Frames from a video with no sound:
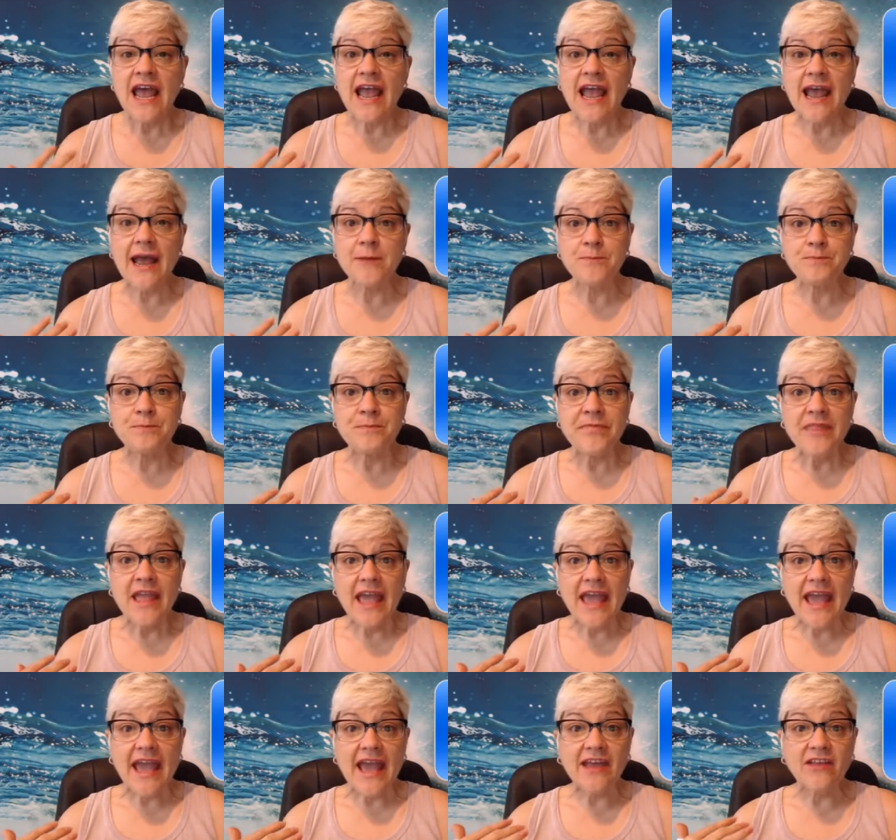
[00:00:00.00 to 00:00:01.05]
And
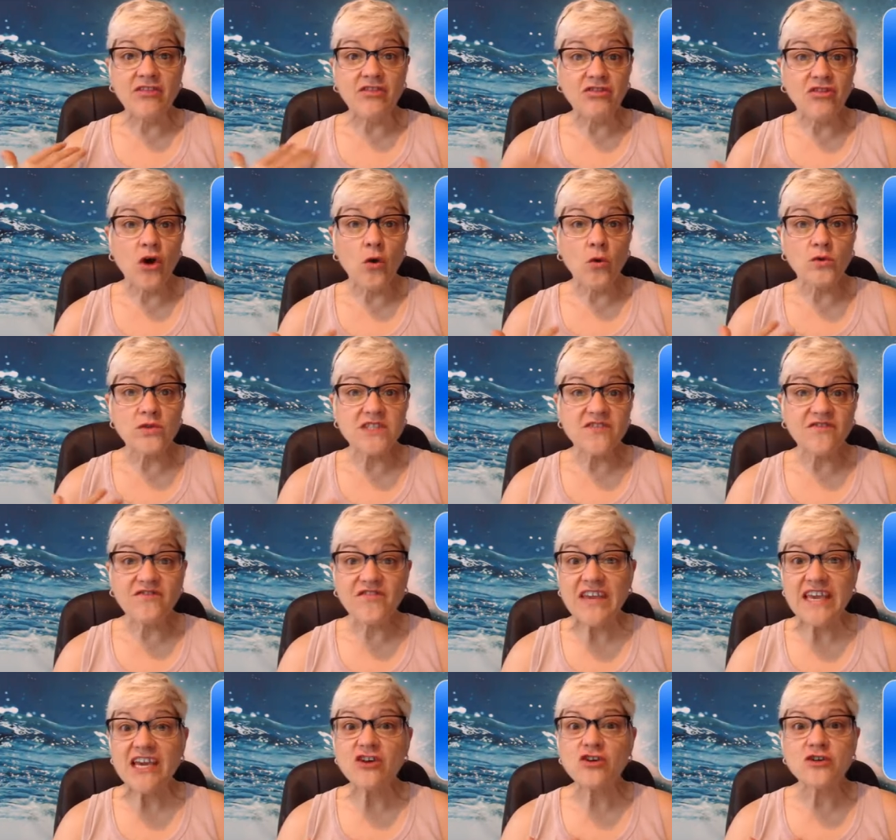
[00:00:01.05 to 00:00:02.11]
and those
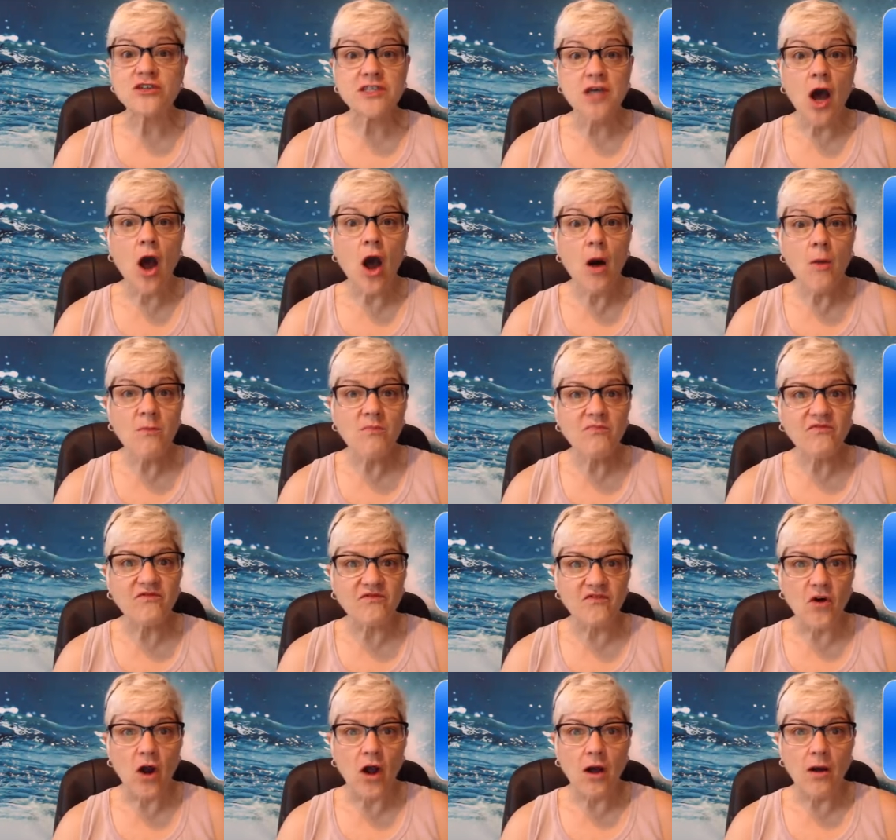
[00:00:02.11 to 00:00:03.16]
fears come
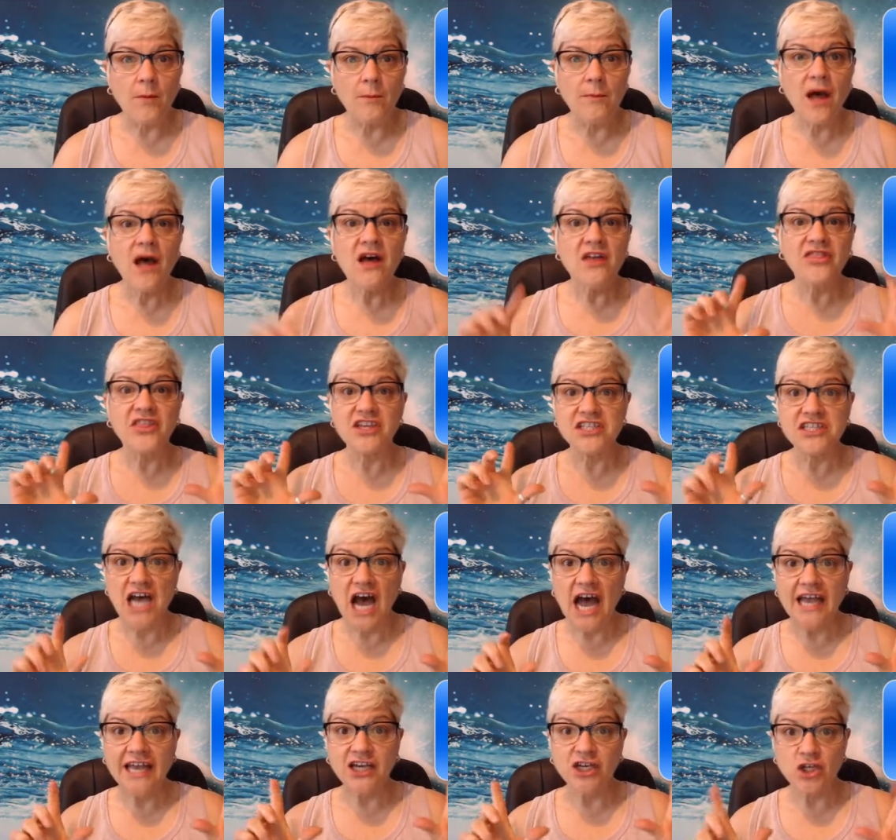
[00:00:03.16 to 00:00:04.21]
from the
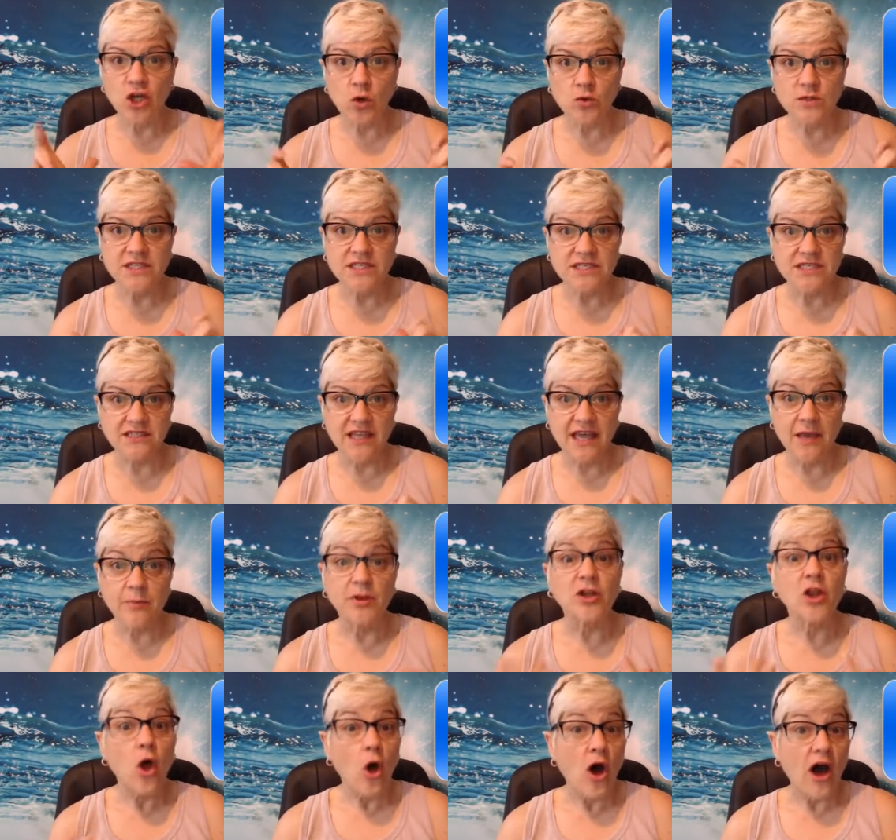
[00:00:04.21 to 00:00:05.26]
diagnosis
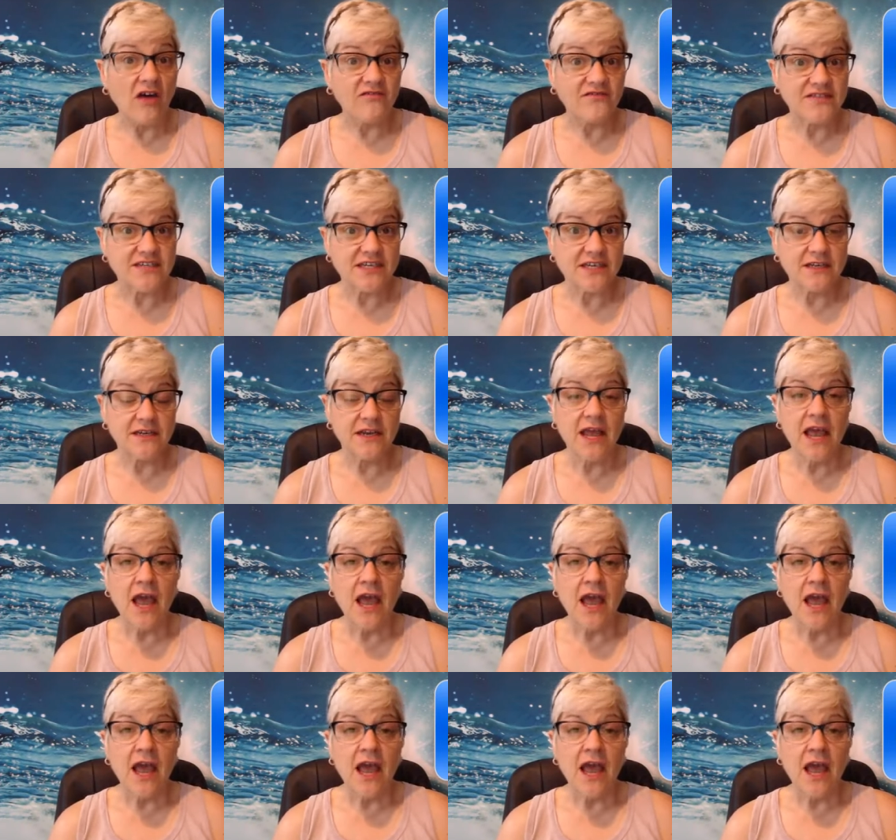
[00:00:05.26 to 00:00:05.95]
label often